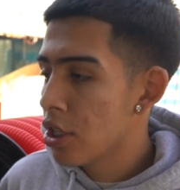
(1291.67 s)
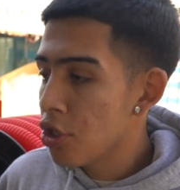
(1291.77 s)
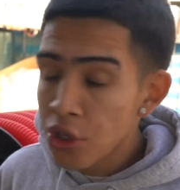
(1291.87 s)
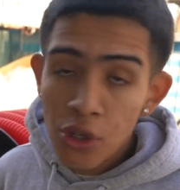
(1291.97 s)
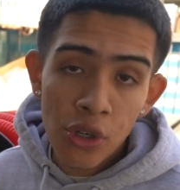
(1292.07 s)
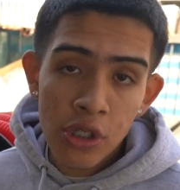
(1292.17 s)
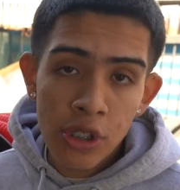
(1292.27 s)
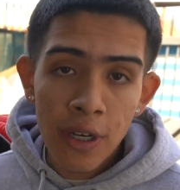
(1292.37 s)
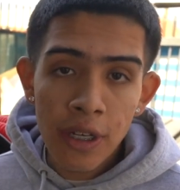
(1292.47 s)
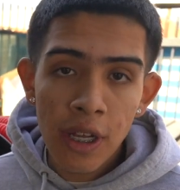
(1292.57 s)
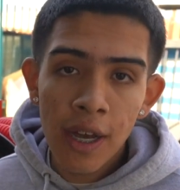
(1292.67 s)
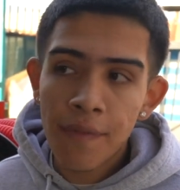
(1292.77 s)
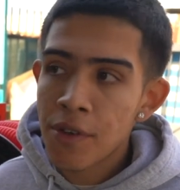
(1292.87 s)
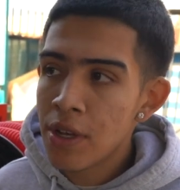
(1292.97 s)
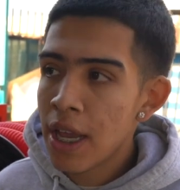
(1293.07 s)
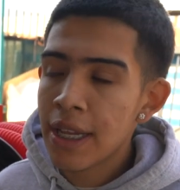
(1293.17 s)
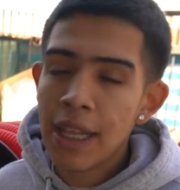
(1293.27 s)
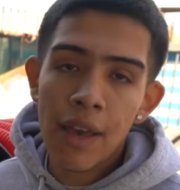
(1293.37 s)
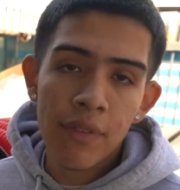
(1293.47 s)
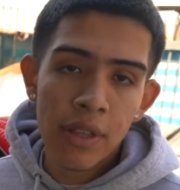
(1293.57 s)
you're starting off, you're not going to
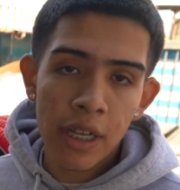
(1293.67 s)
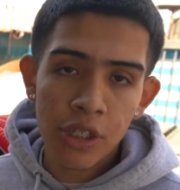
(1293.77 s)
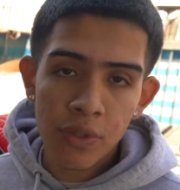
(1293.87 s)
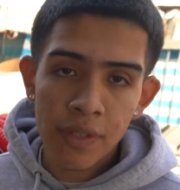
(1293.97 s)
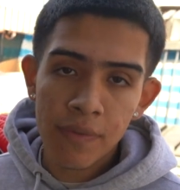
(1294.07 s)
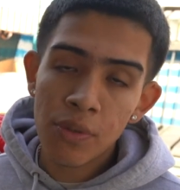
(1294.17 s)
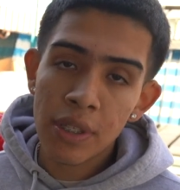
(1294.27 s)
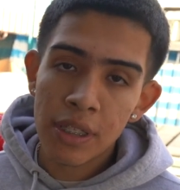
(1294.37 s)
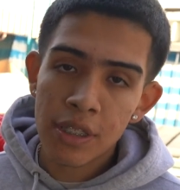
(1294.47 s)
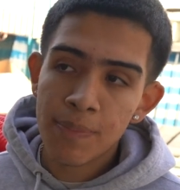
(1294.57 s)
have the luxury of doing this,